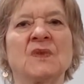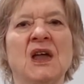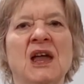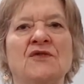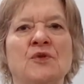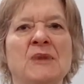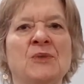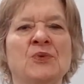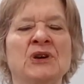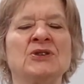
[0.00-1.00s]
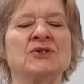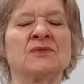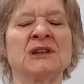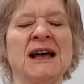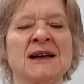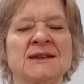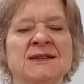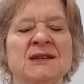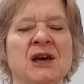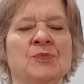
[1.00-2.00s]
and remembering to relax
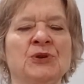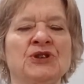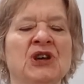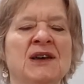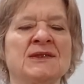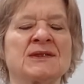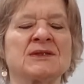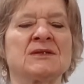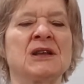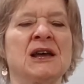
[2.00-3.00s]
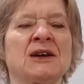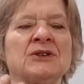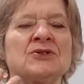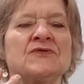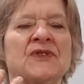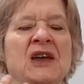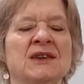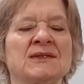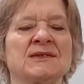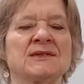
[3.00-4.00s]
the upper chest, neck, and
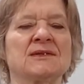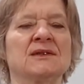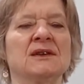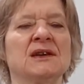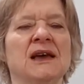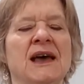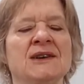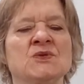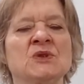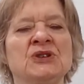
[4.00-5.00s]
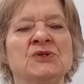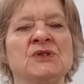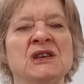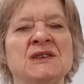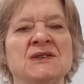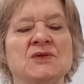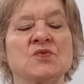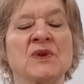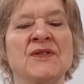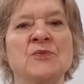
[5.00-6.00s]
face as we do these
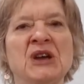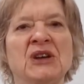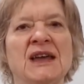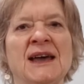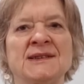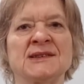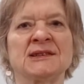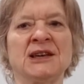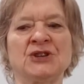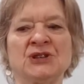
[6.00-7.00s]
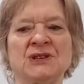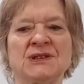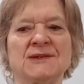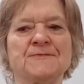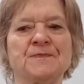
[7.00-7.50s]
rhythmic exhalations.